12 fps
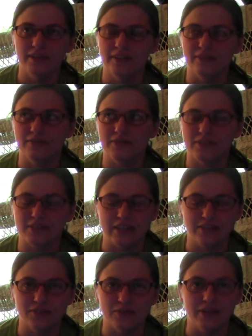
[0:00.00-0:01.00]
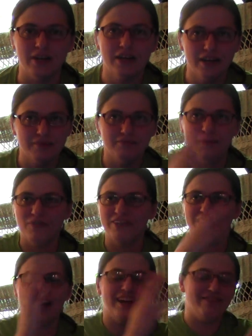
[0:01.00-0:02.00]
little, size 3.
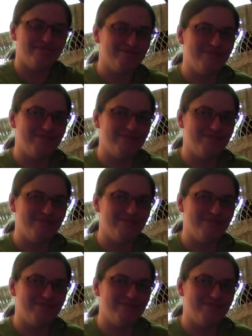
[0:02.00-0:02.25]
Moving on.